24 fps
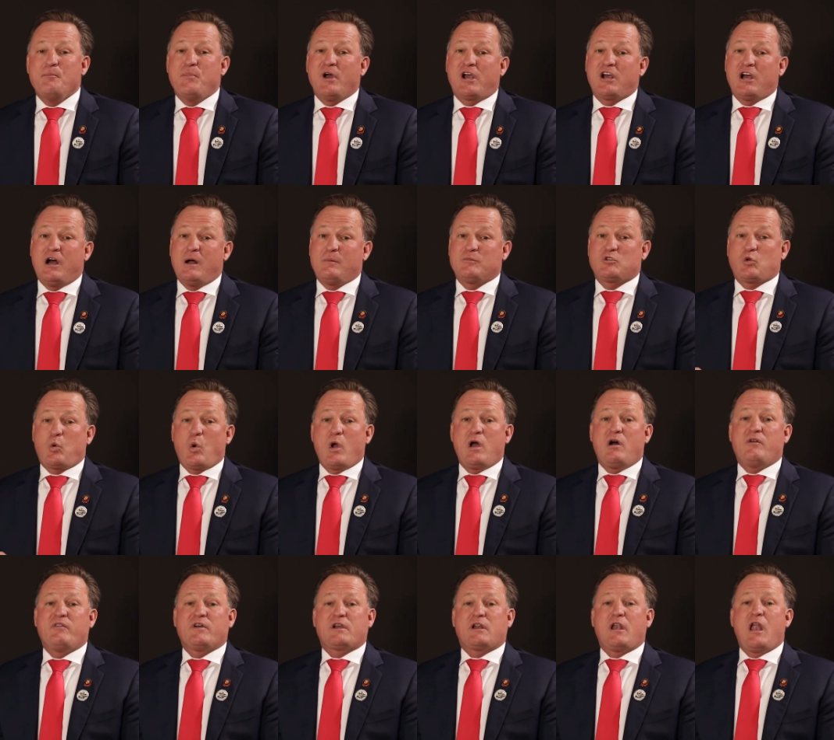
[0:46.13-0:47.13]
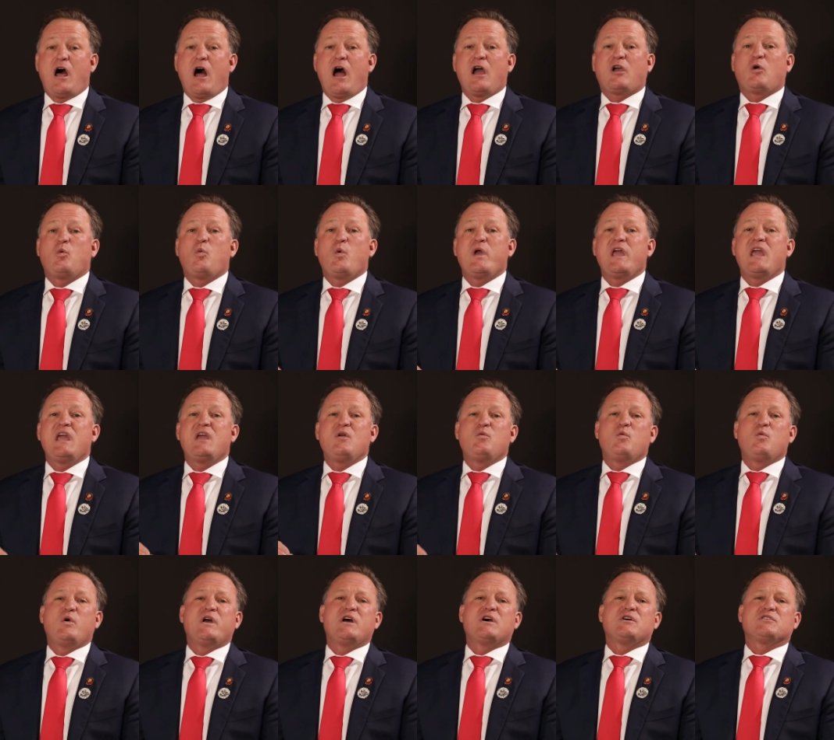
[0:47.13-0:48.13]
But come 12 o'clock, we
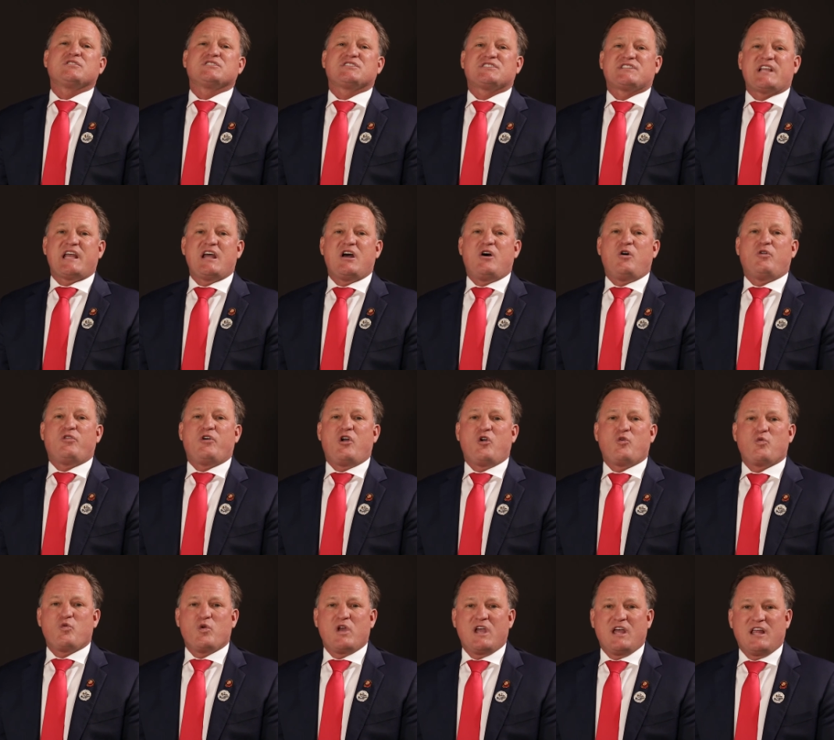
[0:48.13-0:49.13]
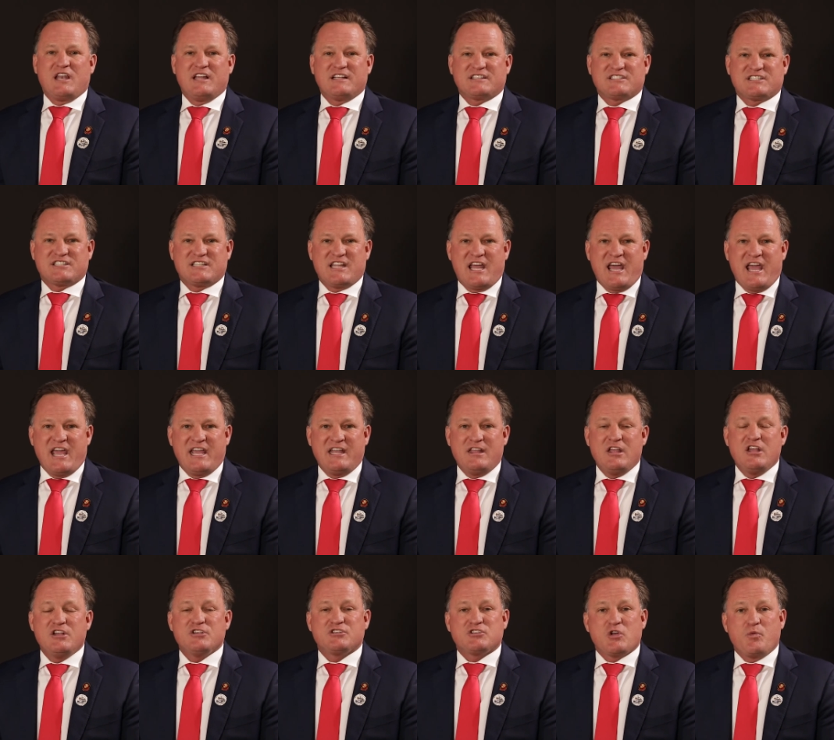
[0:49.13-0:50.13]
will sell the real estate.
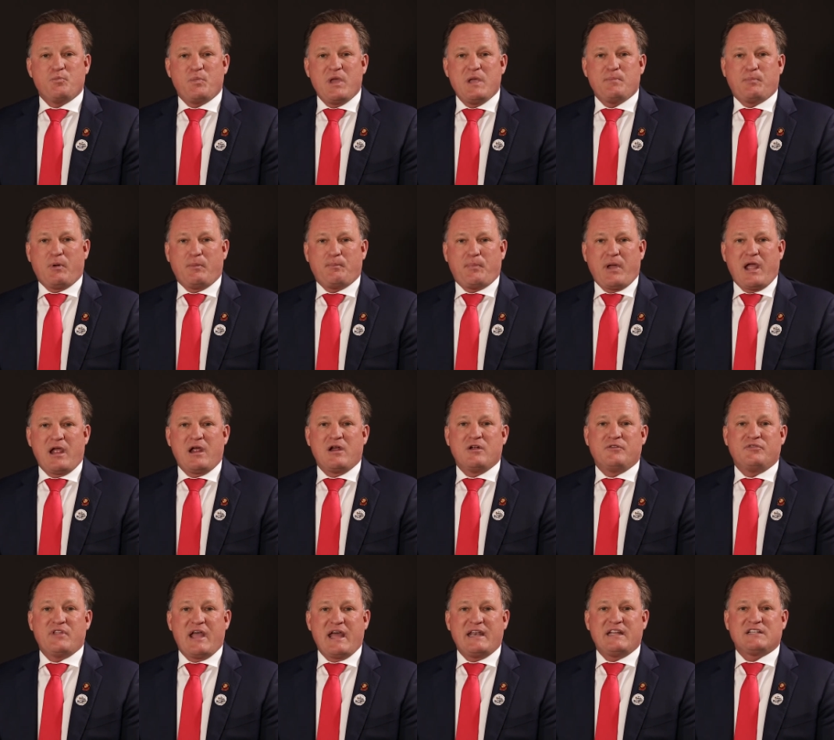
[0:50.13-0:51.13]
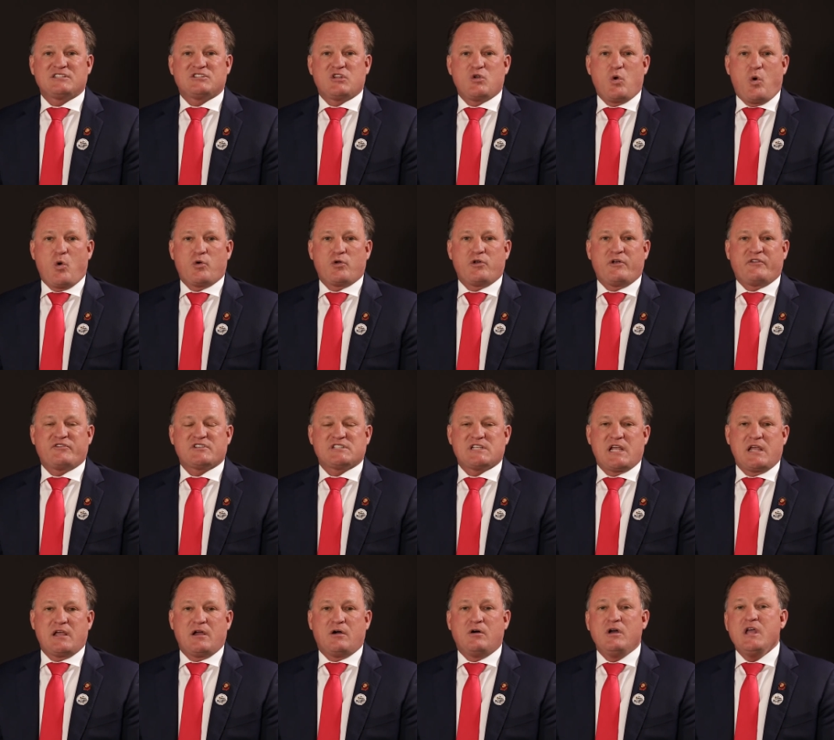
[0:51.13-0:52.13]
So be prepared. That is the order of
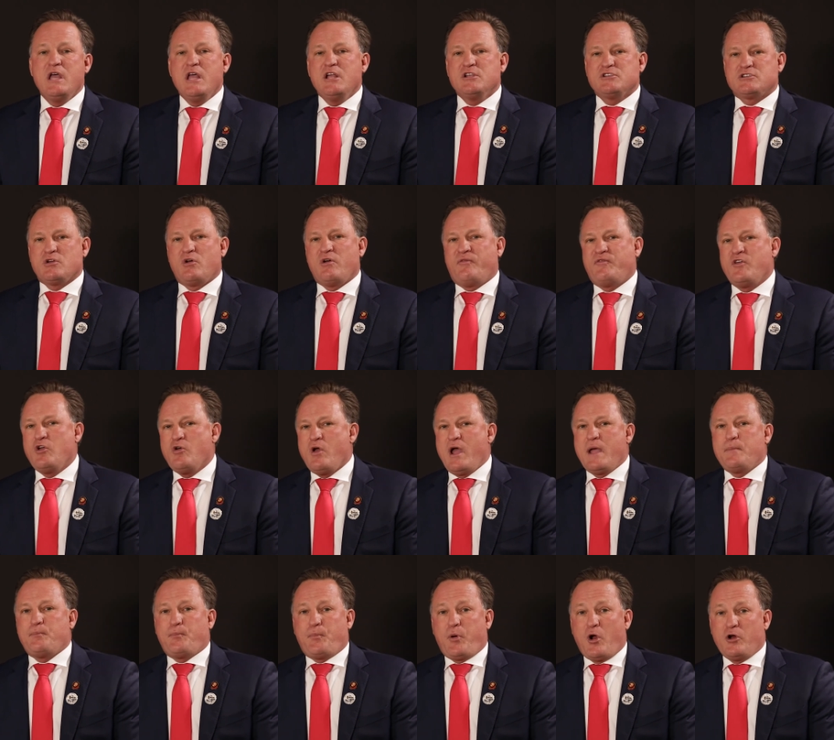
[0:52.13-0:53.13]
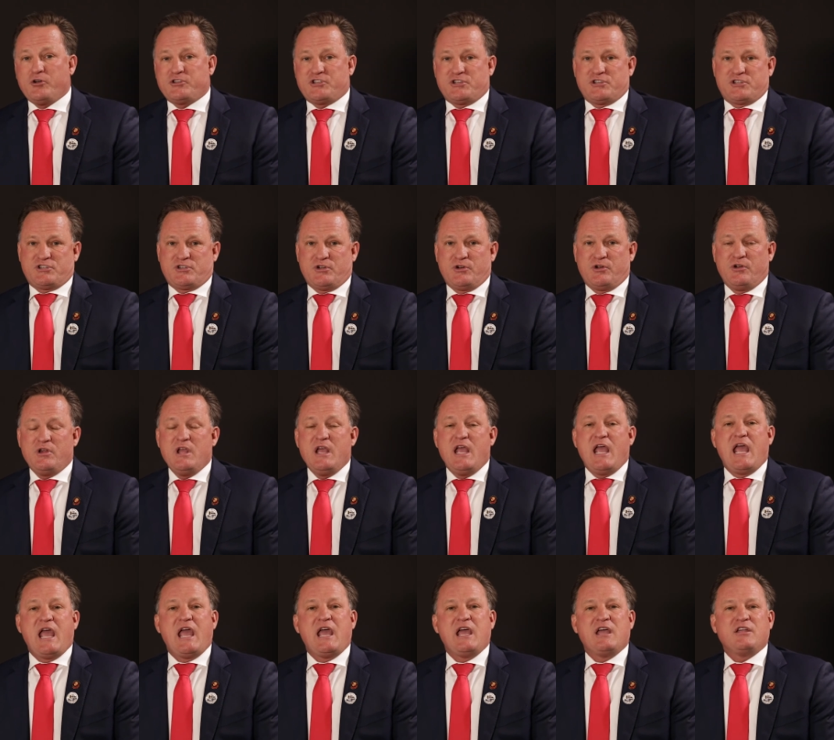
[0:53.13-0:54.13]
sale. So if you're a purchaser
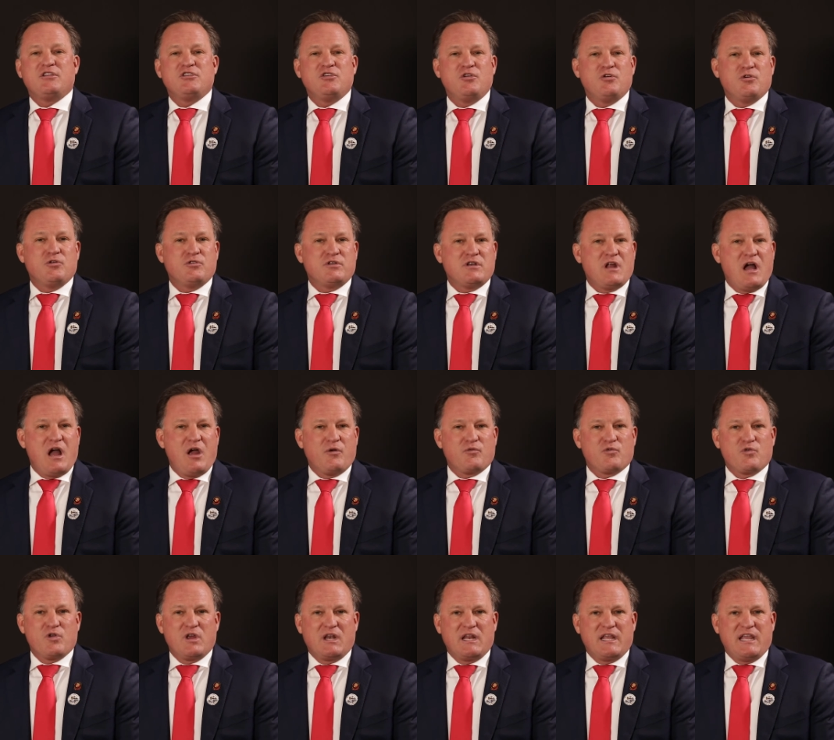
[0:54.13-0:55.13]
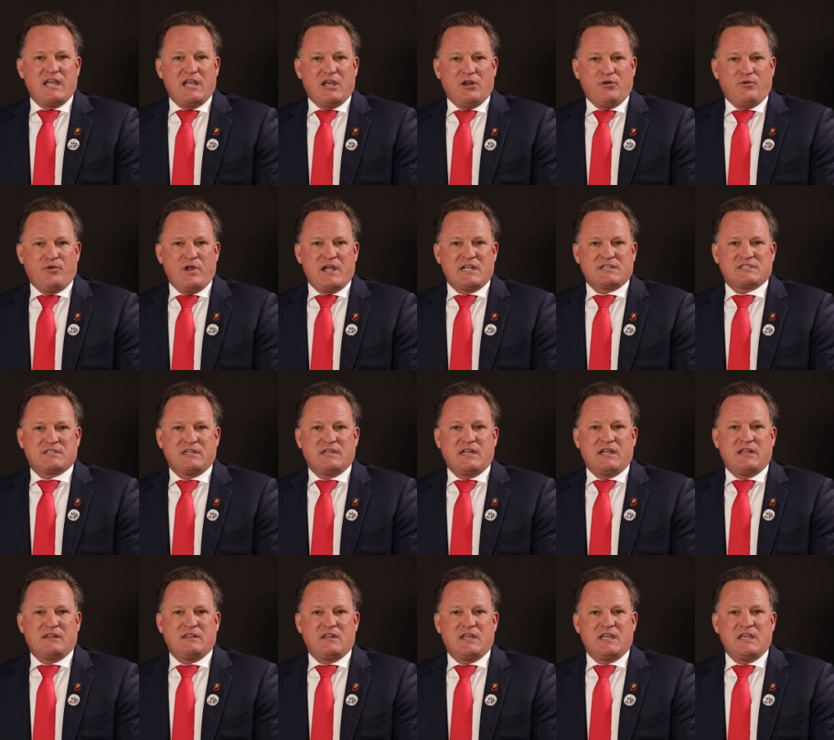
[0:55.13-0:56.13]
and you're not really interested
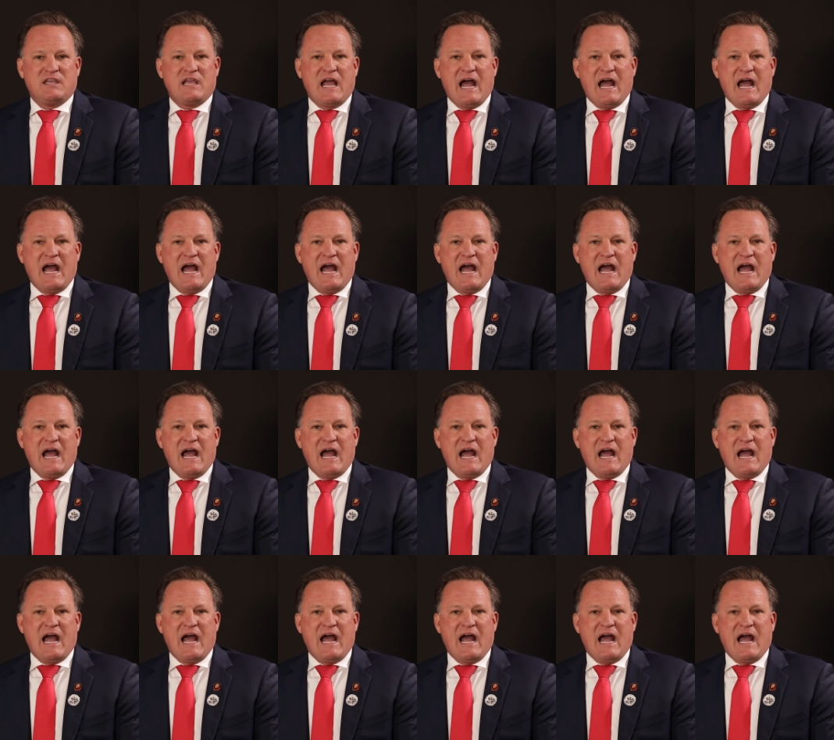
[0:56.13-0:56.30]
in the